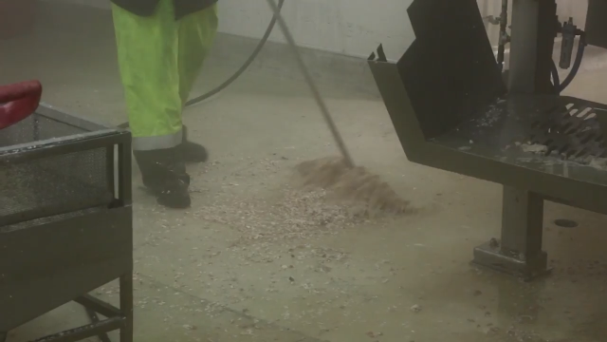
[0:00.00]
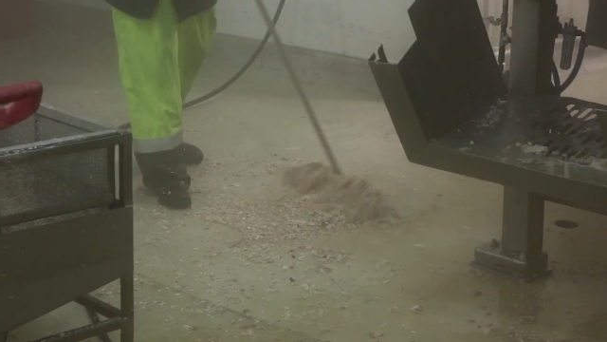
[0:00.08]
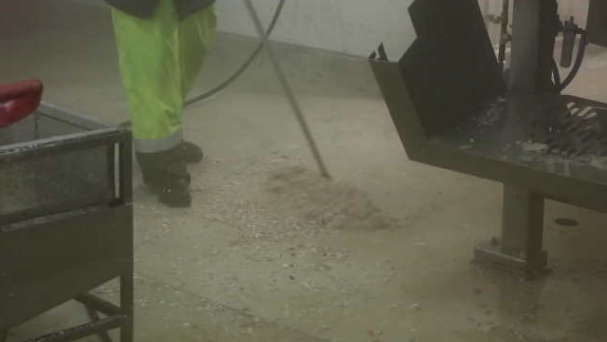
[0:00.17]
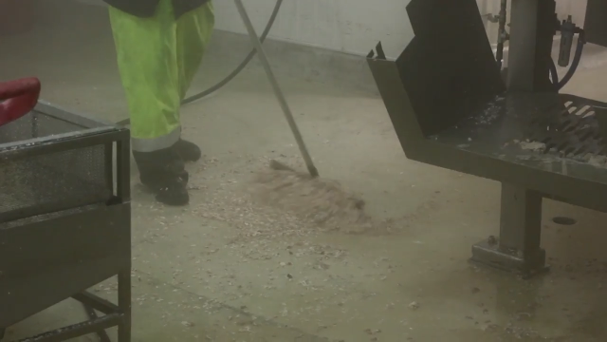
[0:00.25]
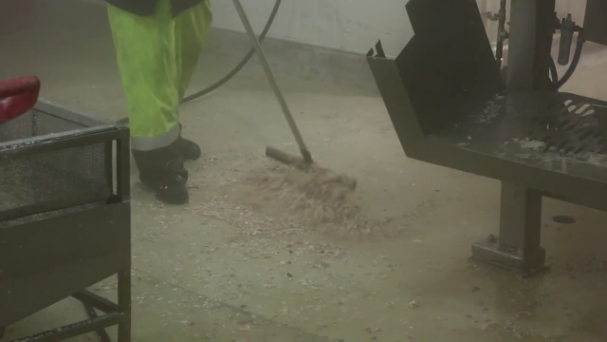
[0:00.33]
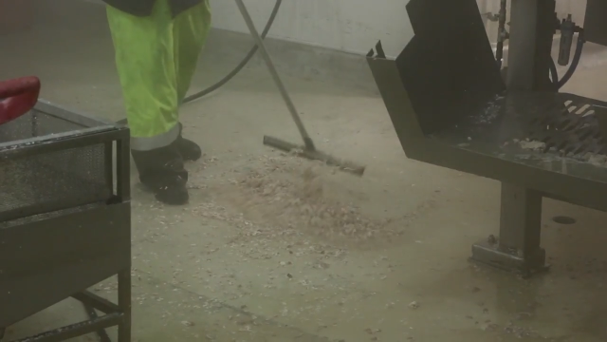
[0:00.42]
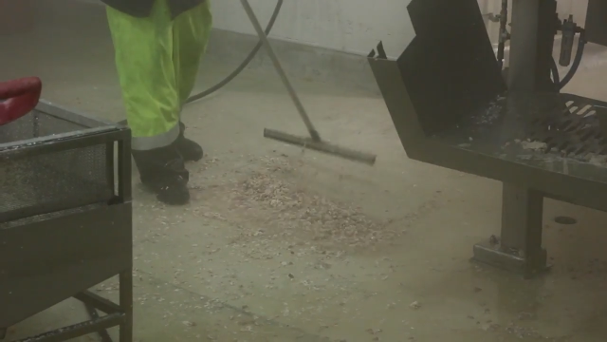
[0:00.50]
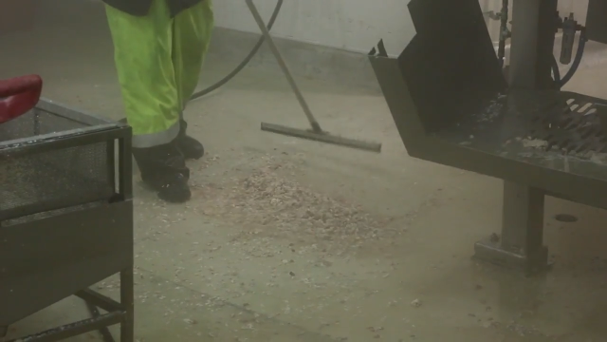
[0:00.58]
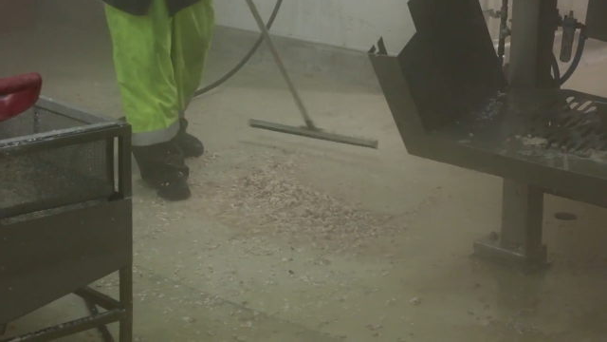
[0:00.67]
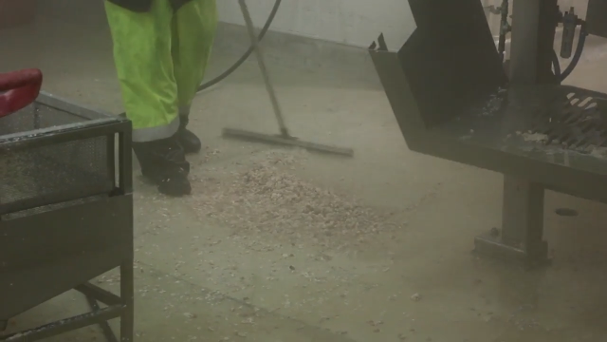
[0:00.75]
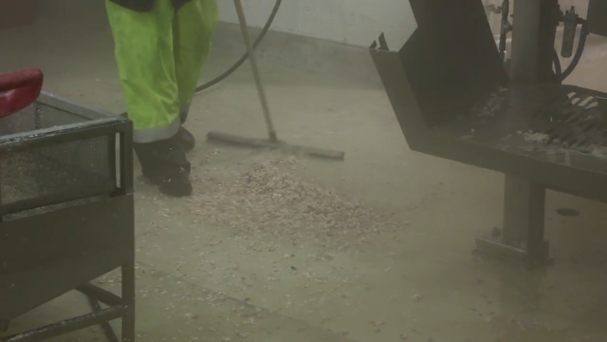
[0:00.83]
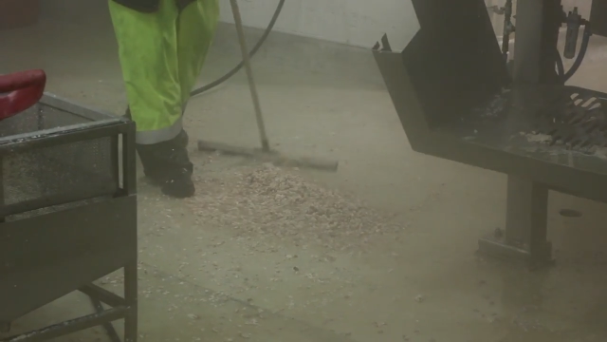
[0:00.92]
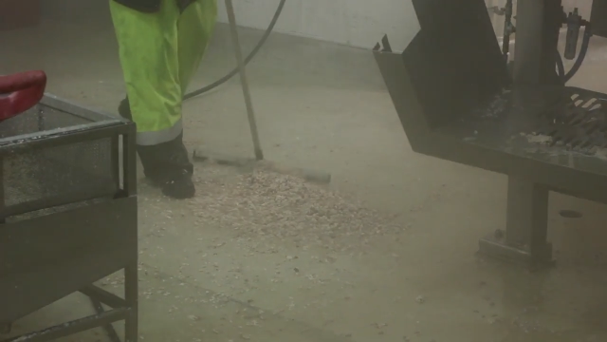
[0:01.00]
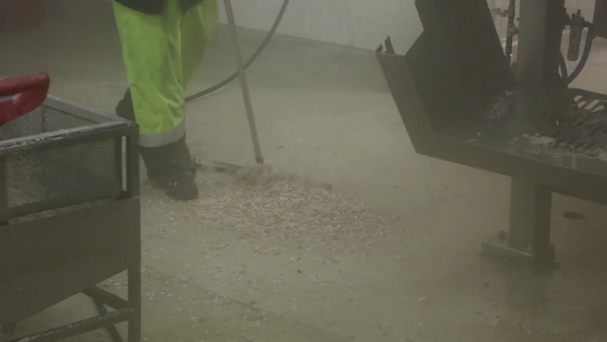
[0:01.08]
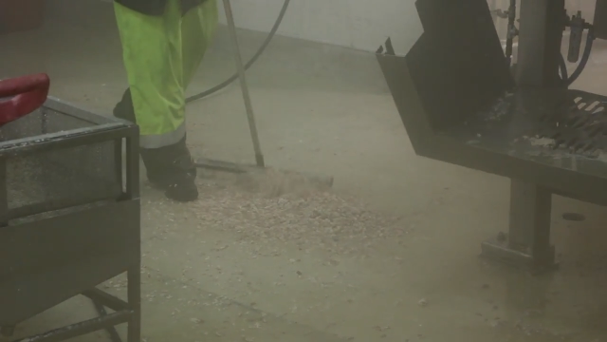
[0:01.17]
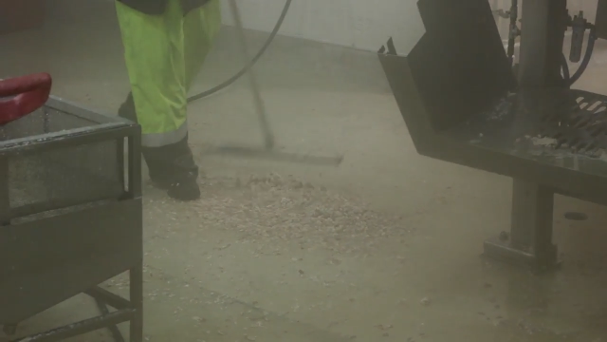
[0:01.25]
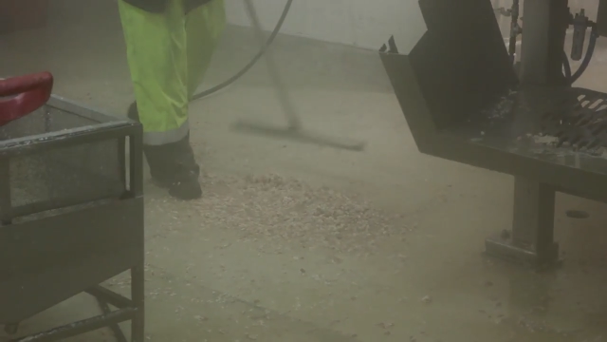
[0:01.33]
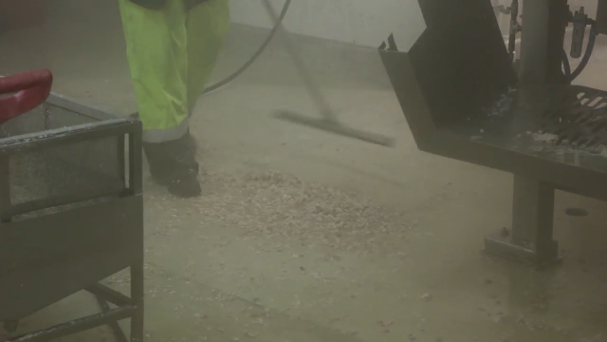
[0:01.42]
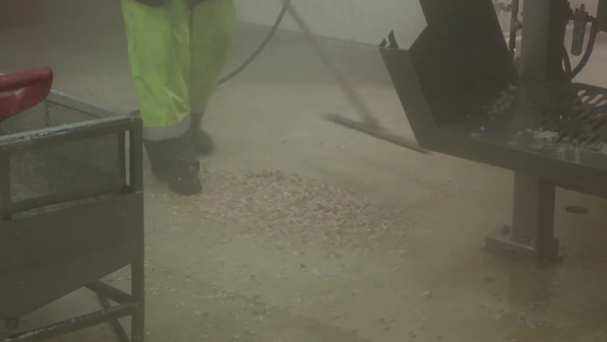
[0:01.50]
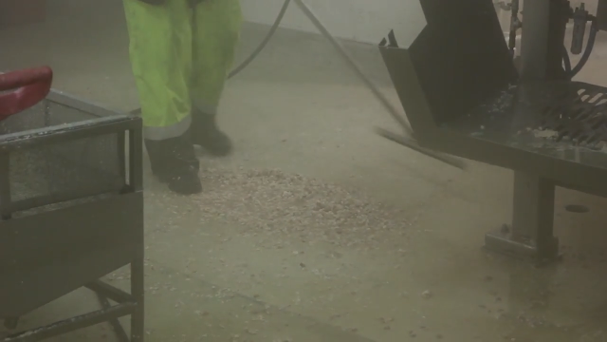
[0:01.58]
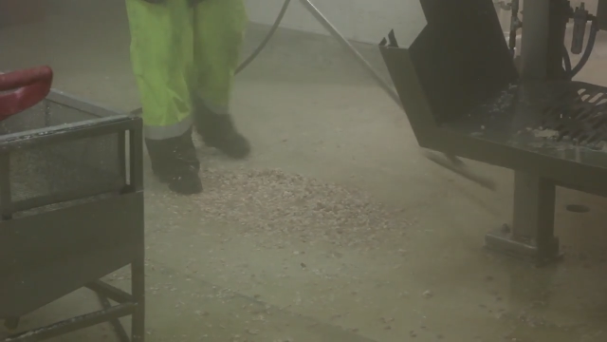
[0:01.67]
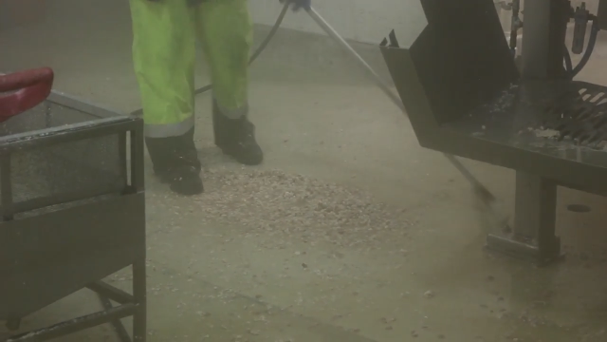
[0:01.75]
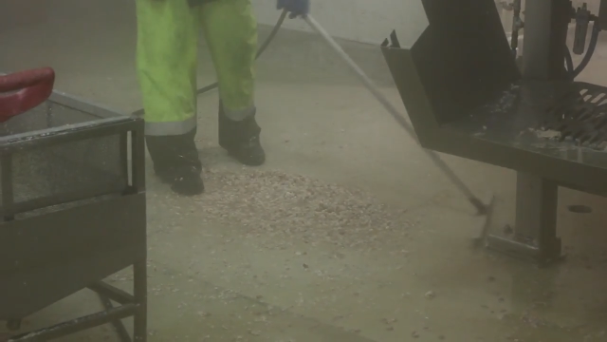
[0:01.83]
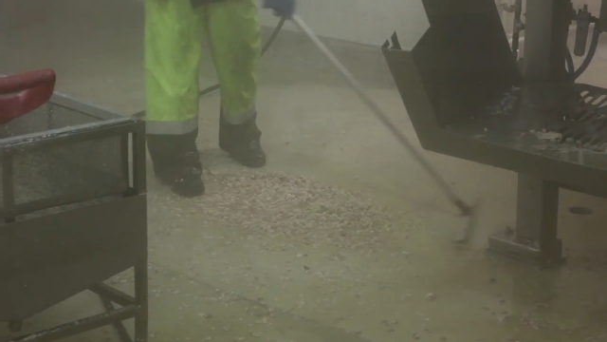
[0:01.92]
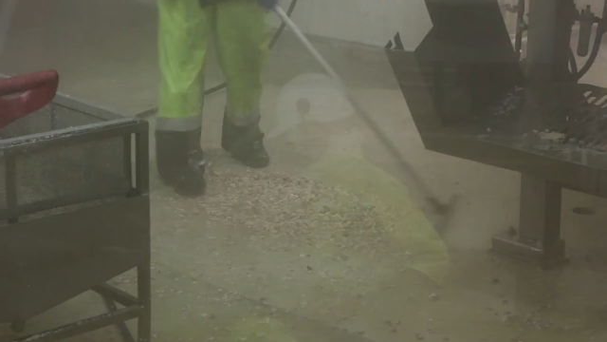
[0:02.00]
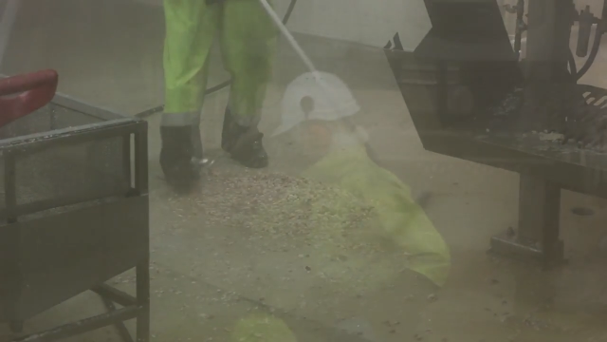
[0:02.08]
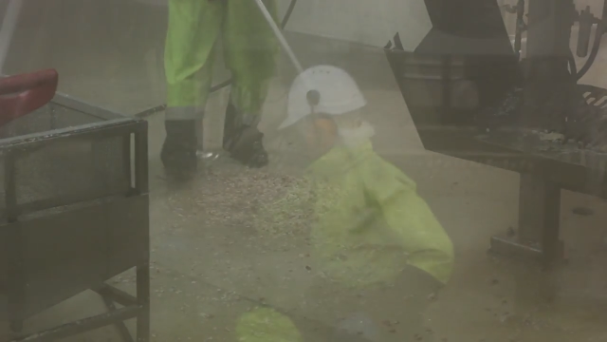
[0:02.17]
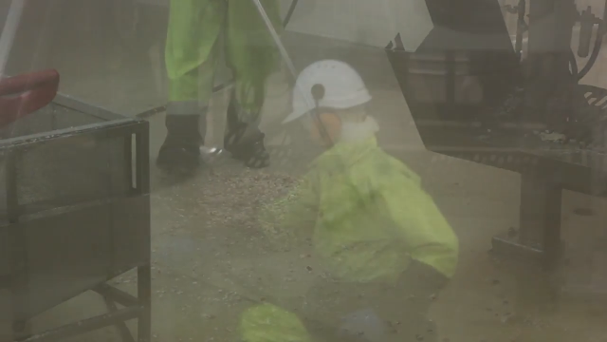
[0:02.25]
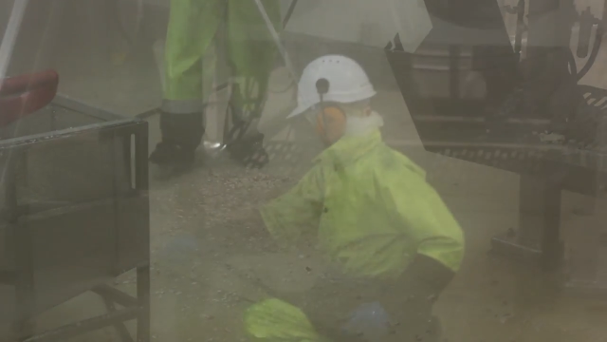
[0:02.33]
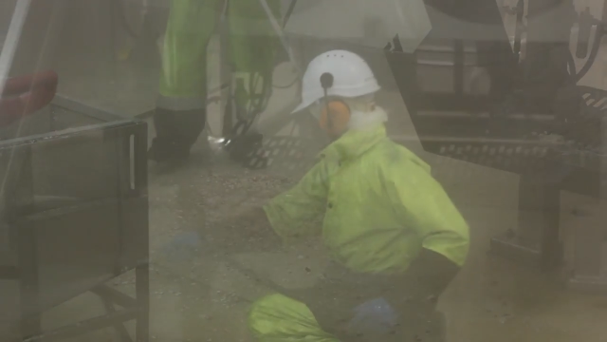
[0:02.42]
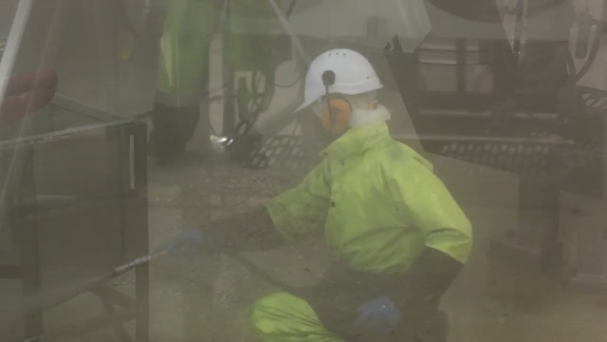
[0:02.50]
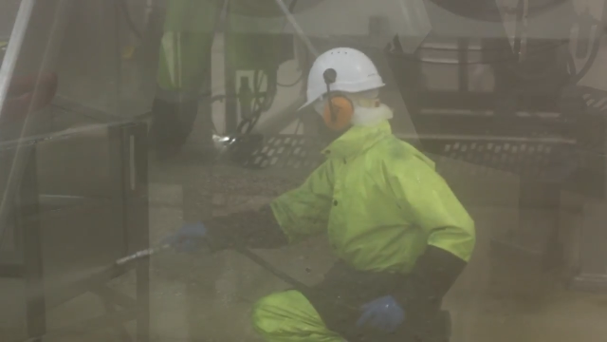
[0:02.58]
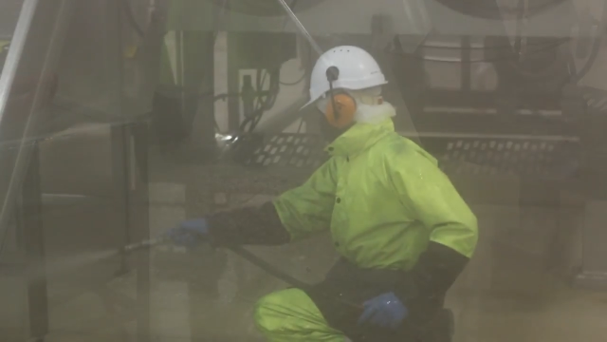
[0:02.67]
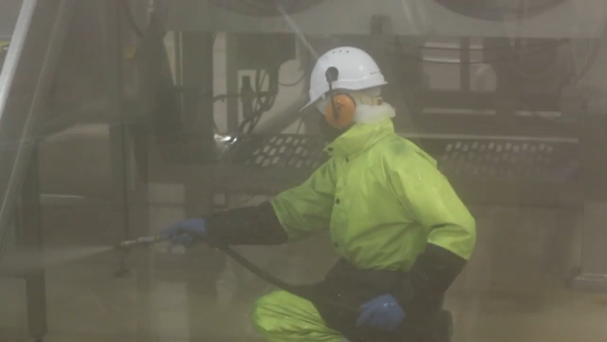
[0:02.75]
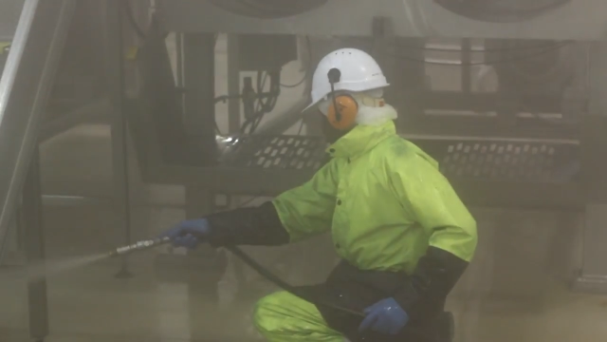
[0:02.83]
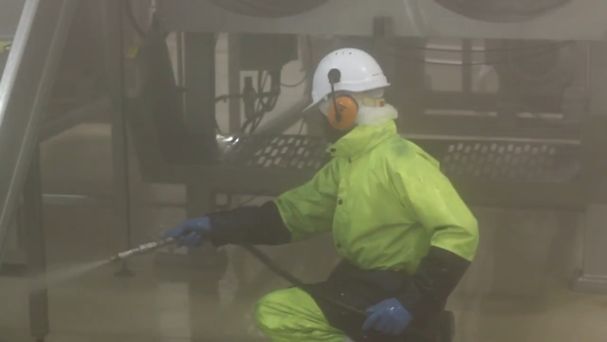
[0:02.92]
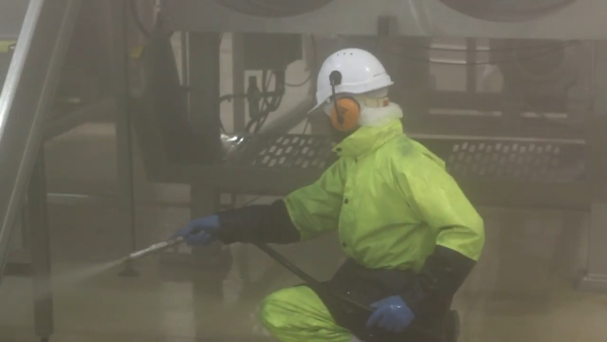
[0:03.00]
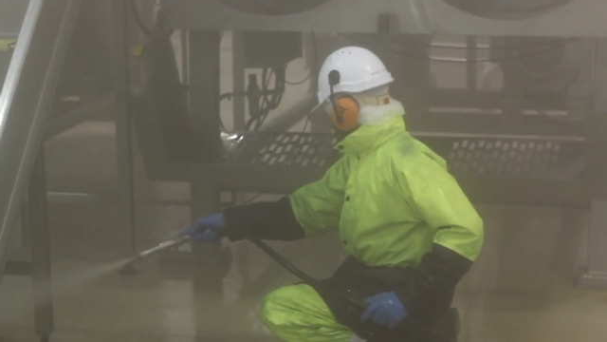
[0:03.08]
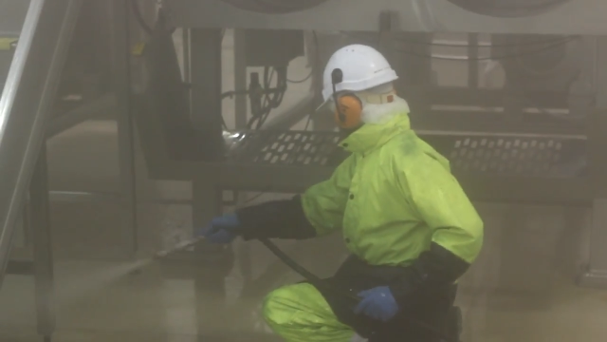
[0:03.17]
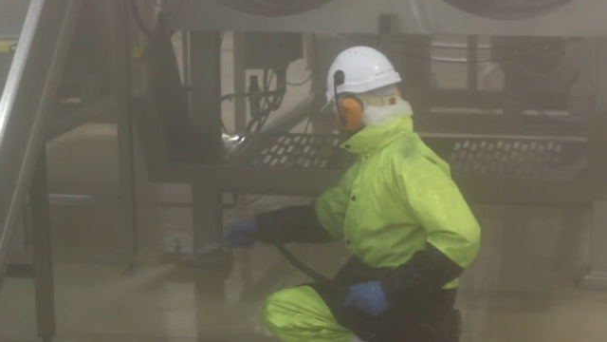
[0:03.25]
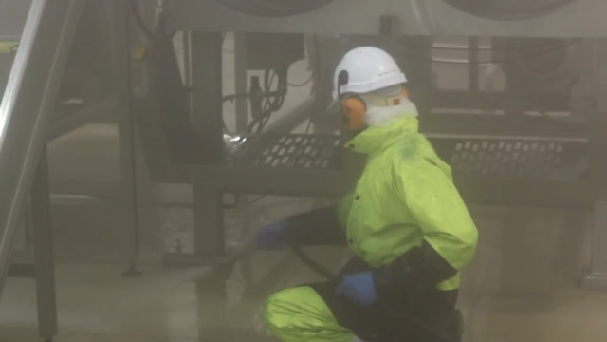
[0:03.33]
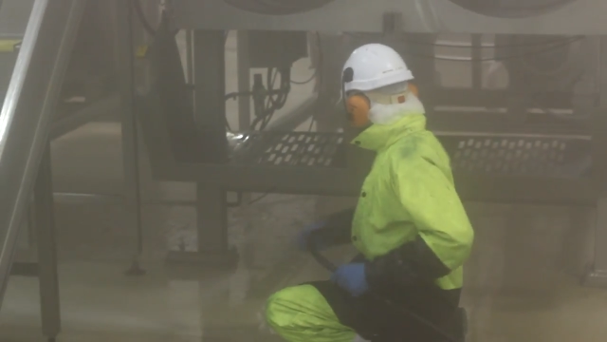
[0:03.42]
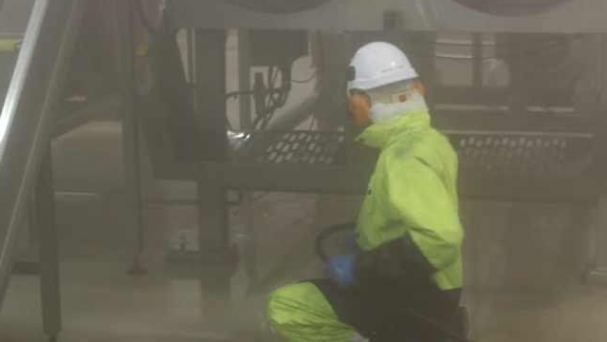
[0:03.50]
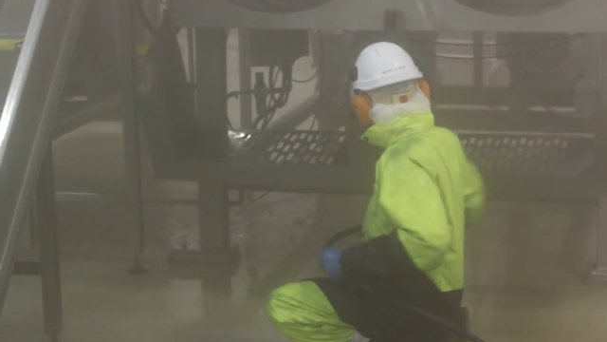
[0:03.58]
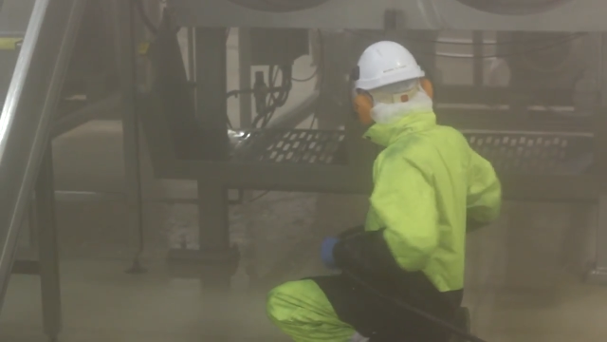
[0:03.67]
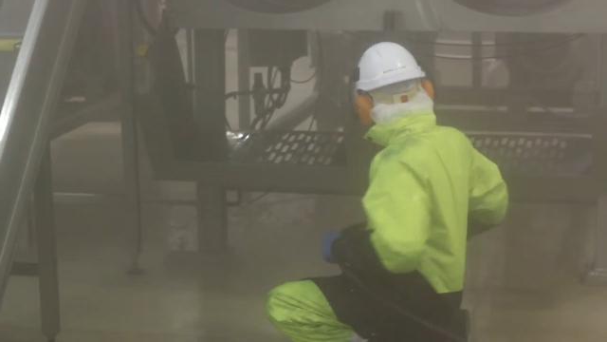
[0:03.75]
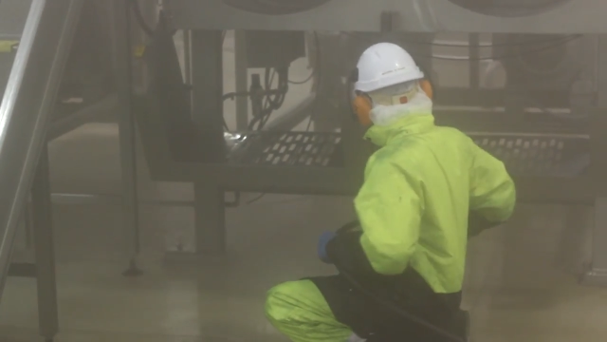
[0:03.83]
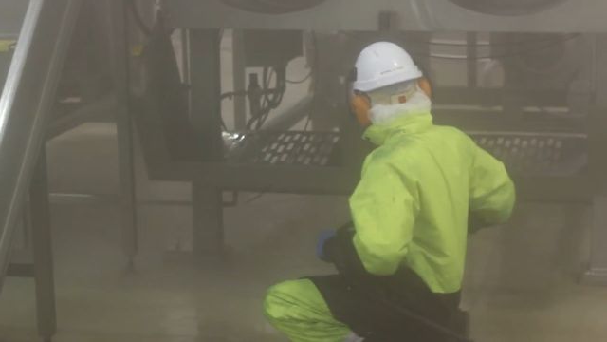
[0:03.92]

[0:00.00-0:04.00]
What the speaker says: No face is visible, so there are no lips to read.